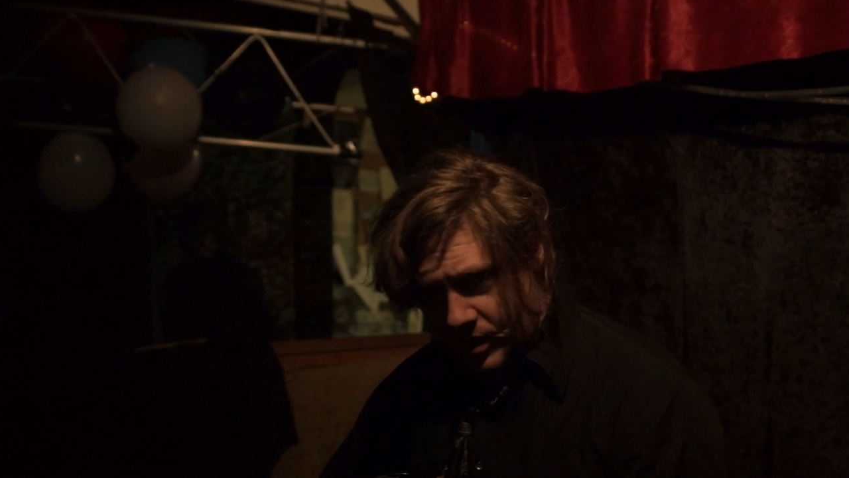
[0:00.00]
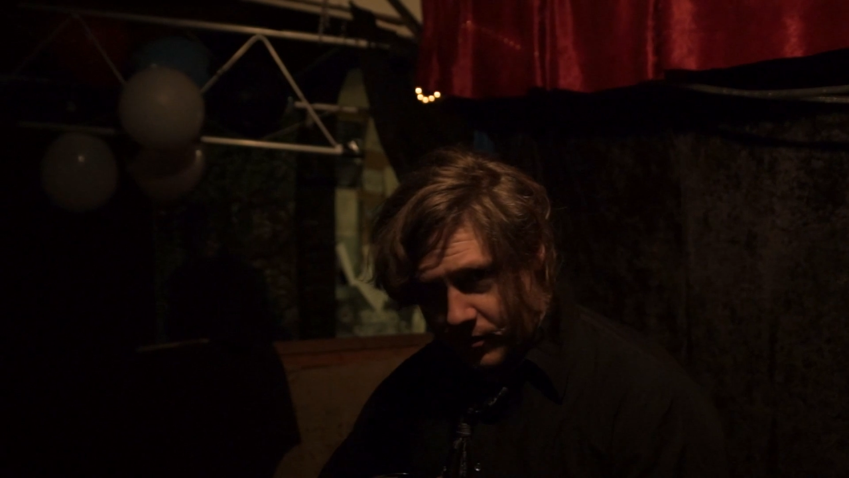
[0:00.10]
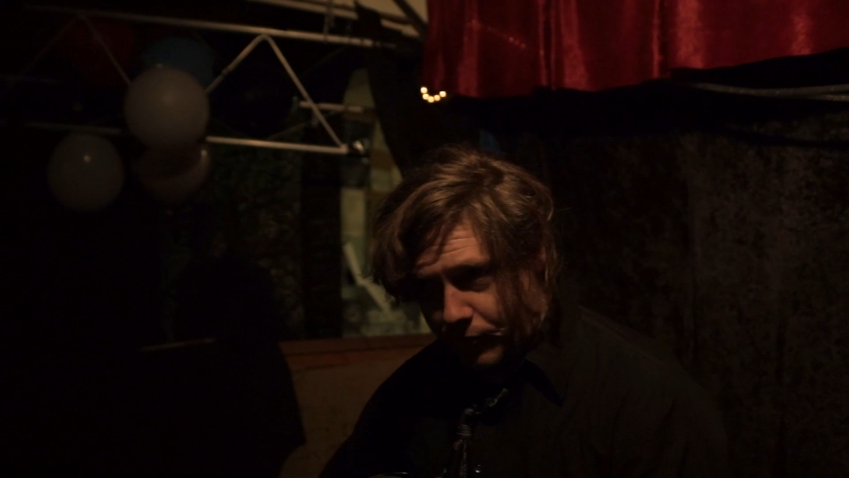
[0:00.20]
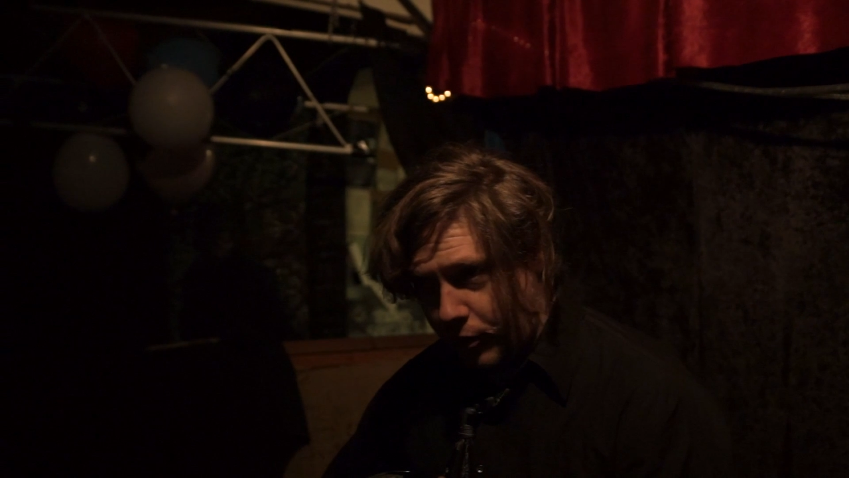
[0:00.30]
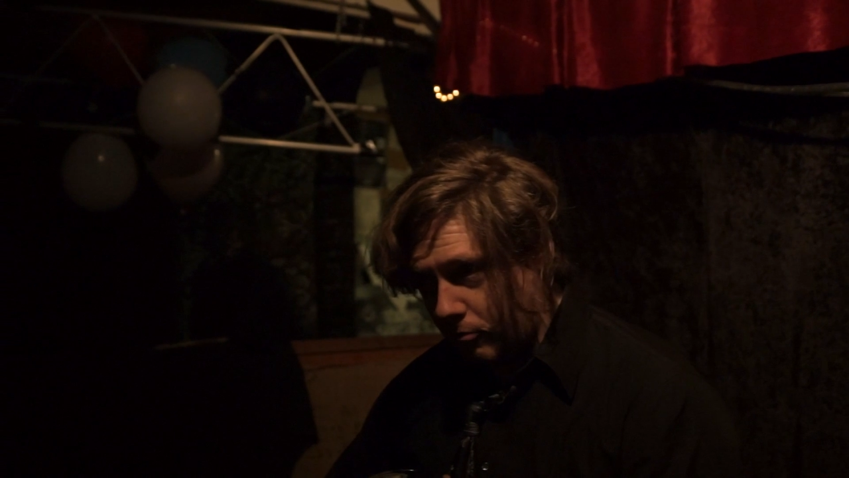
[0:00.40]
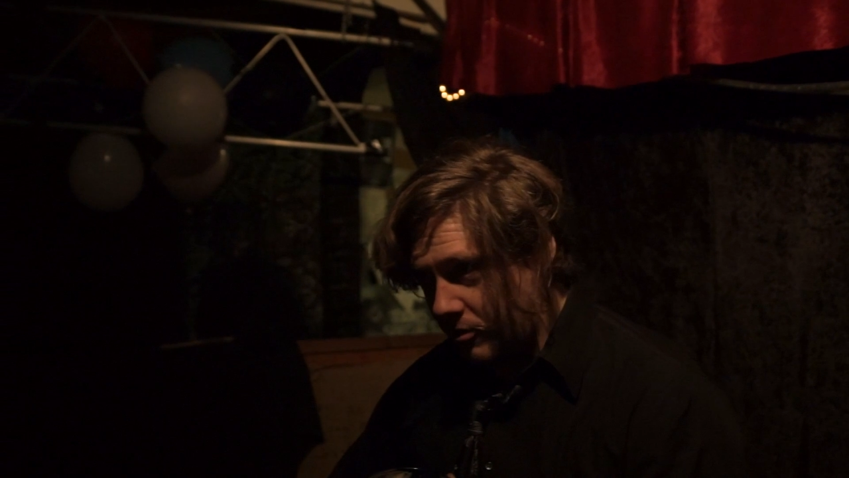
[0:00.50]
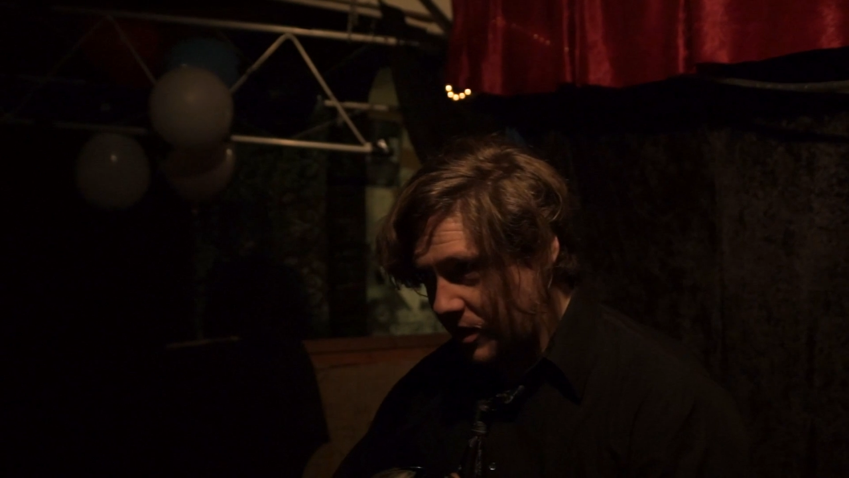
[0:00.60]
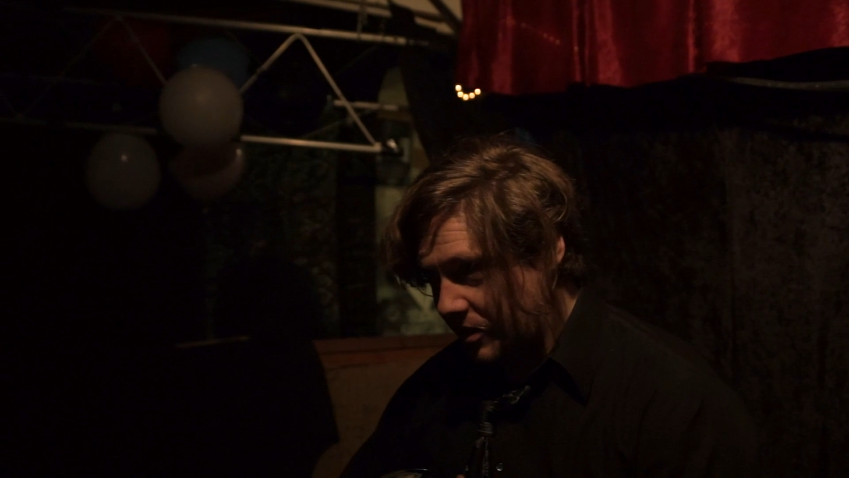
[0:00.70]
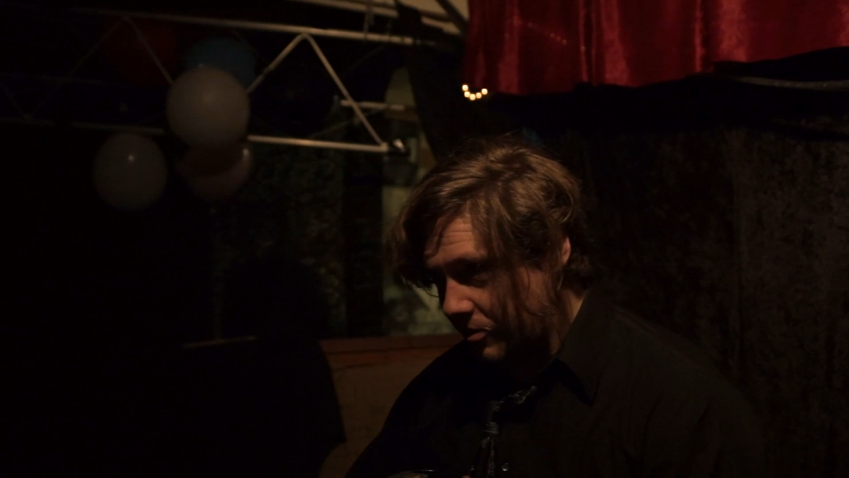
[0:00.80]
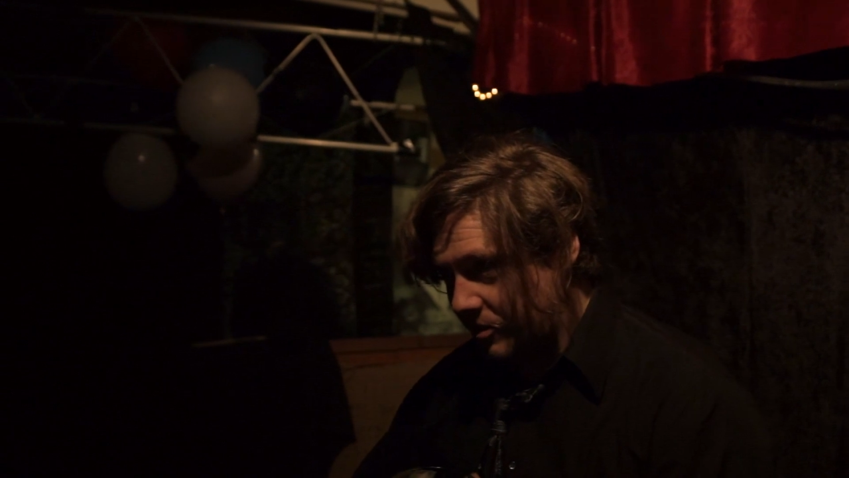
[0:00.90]
it felt
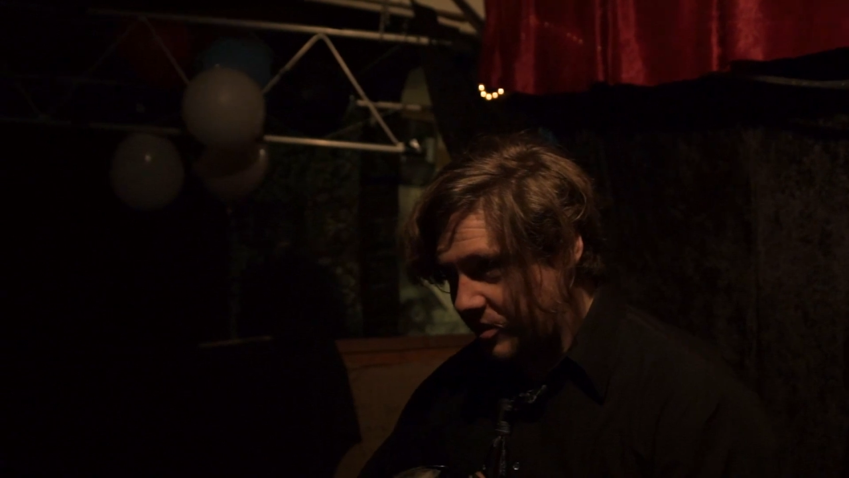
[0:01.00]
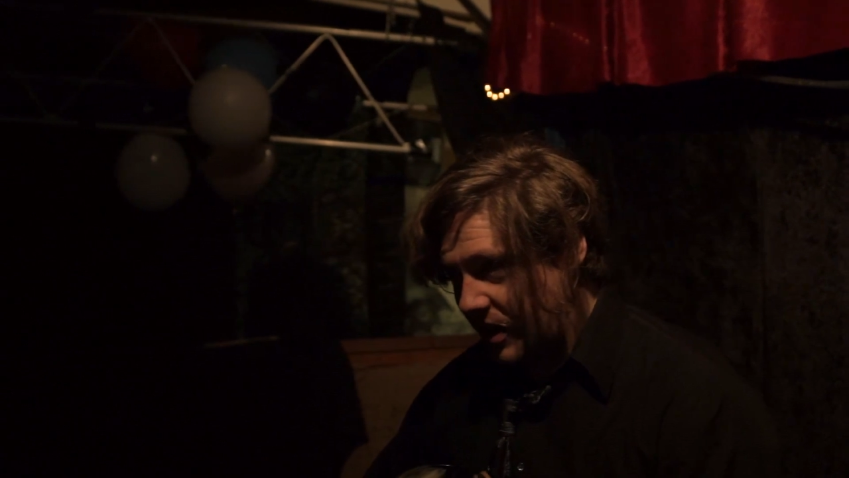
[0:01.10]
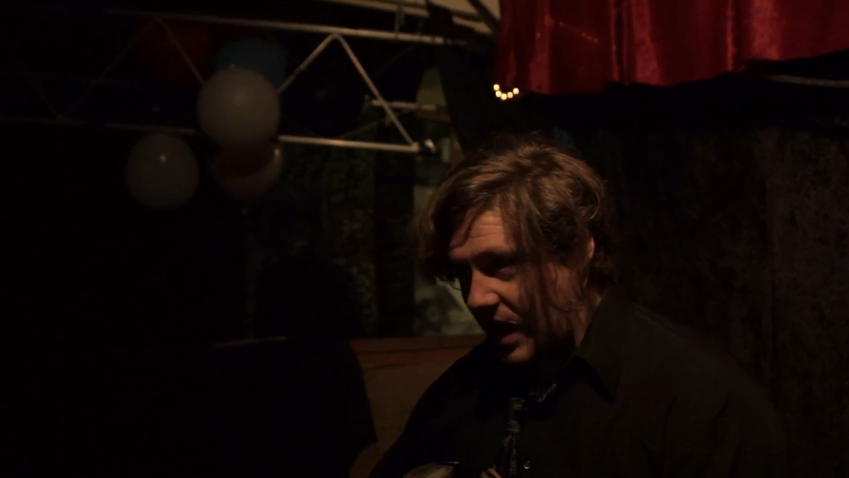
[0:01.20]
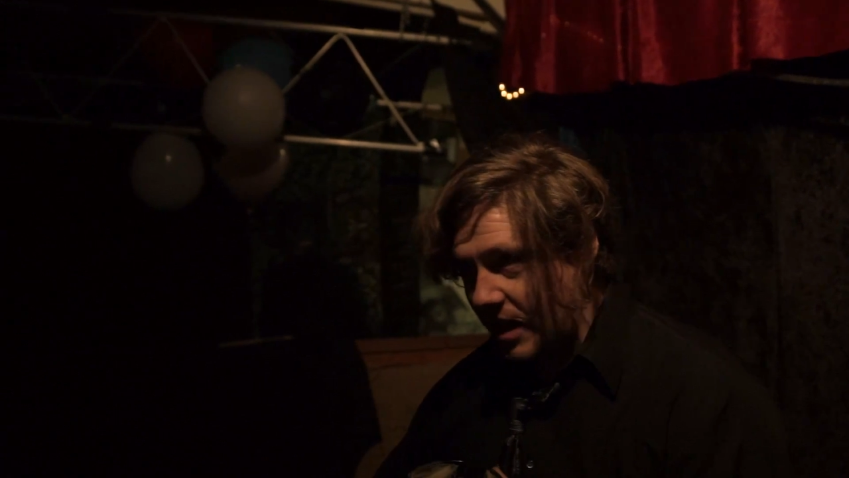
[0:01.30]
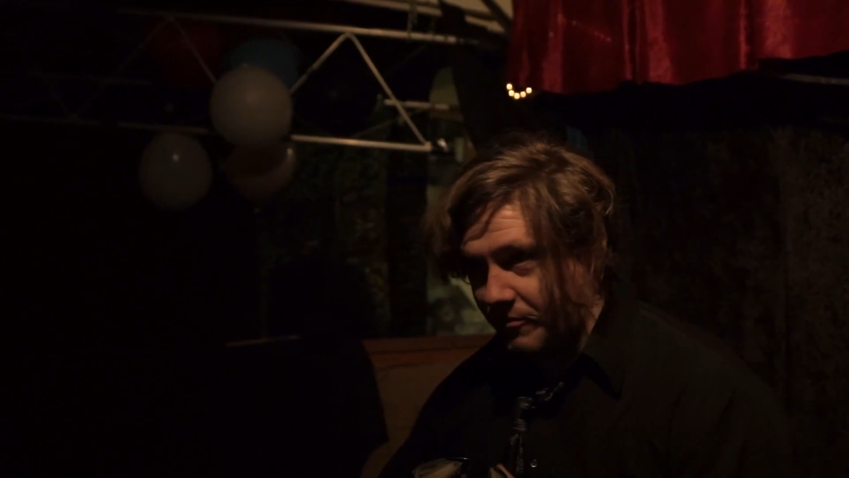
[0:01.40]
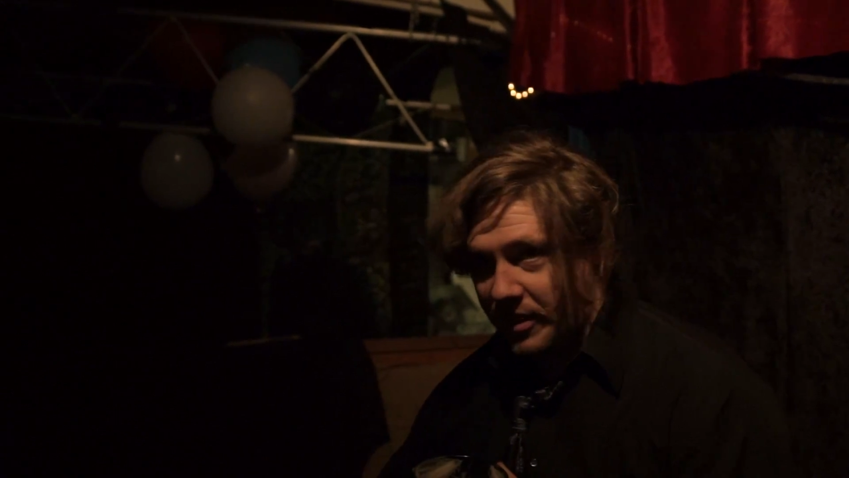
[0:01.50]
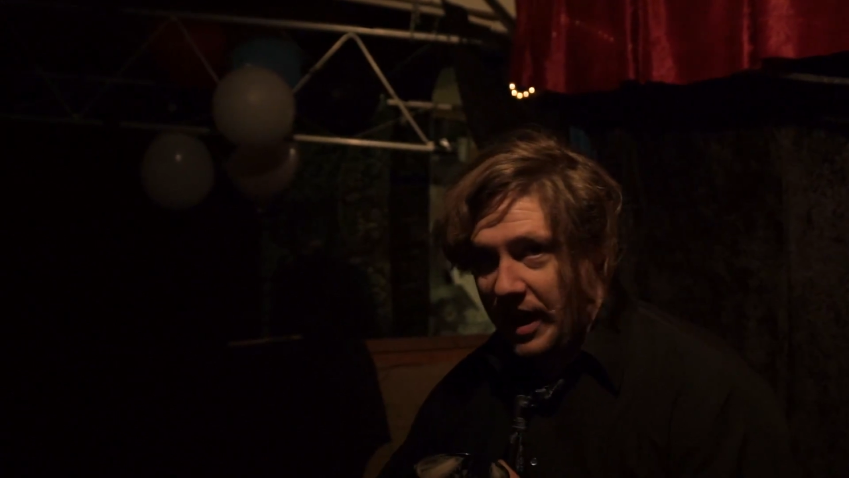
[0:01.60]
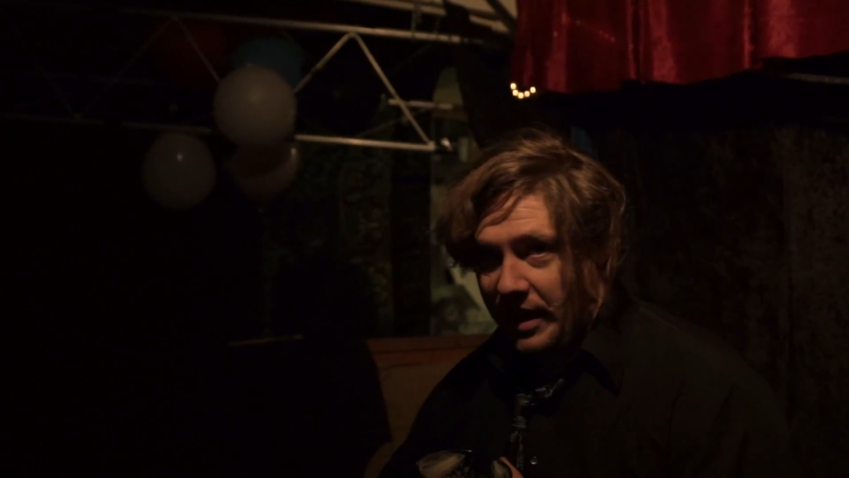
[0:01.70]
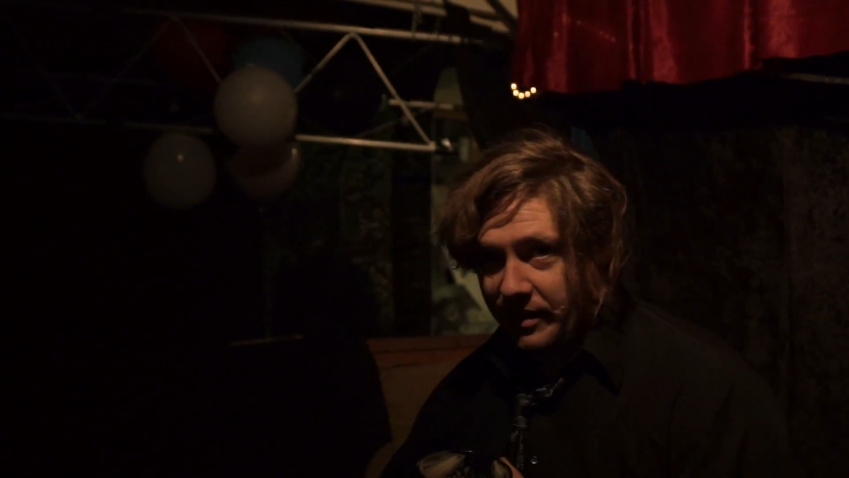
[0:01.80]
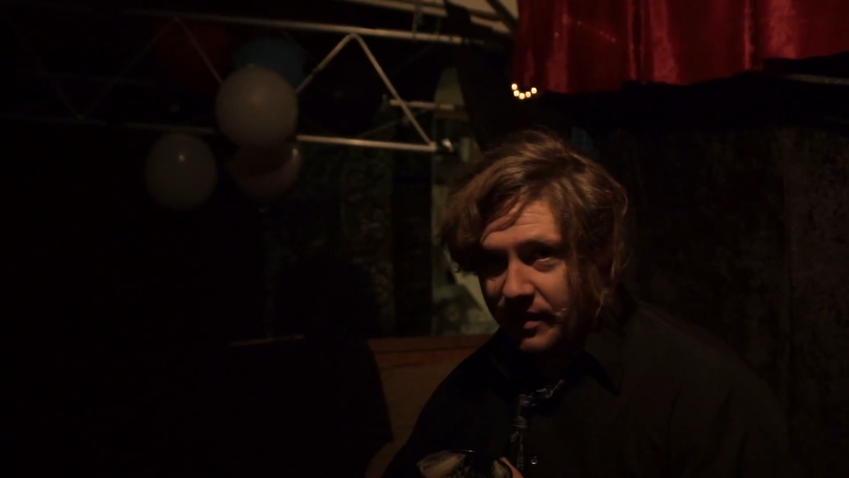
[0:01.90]
really good to have
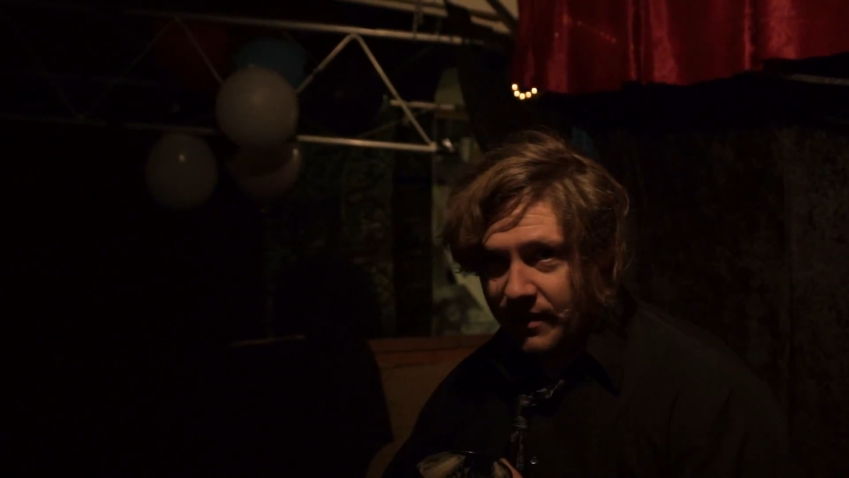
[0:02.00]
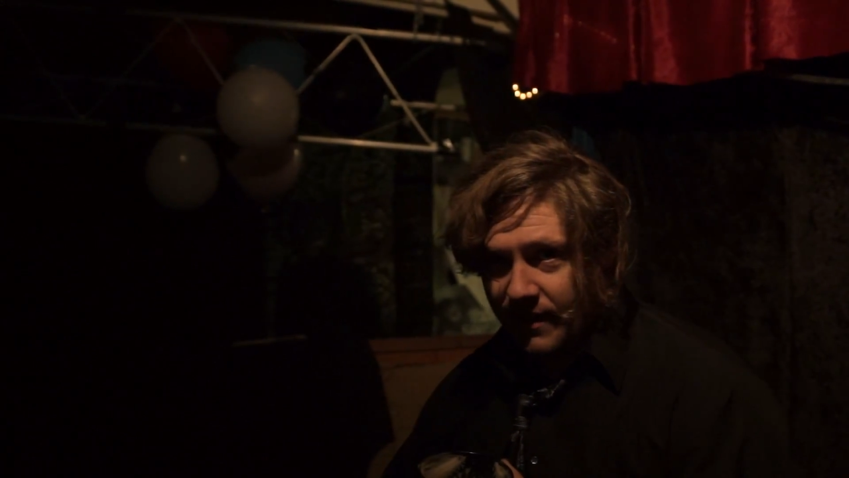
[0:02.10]
that.